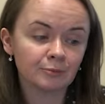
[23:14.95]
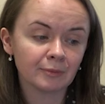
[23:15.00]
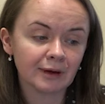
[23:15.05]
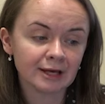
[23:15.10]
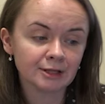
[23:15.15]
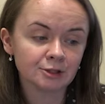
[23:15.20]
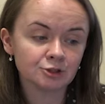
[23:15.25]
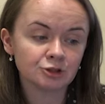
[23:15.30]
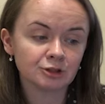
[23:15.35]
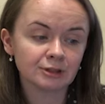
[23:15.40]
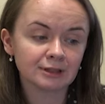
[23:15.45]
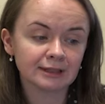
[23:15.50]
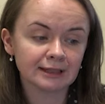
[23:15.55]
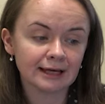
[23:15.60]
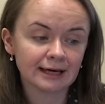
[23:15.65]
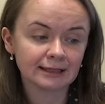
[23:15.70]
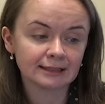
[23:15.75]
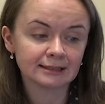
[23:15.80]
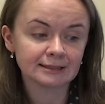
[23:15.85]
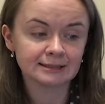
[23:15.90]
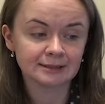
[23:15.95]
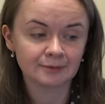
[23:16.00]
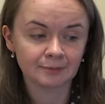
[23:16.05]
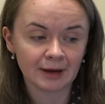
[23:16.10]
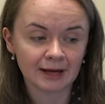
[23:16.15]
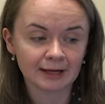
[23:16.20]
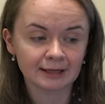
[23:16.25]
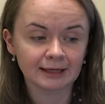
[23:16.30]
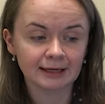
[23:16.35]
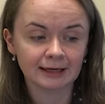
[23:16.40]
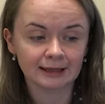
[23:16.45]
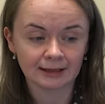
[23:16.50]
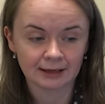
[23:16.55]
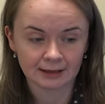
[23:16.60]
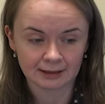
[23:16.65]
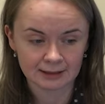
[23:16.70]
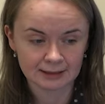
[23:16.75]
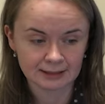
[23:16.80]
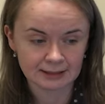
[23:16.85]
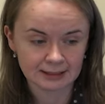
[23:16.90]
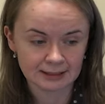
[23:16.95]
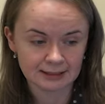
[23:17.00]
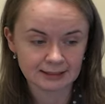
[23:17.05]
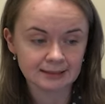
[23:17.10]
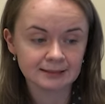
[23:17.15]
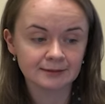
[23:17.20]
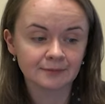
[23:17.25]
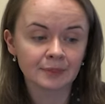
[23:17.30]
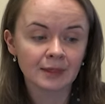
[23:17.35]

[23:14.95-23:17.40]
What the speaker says: mentioned latent semantic analysis,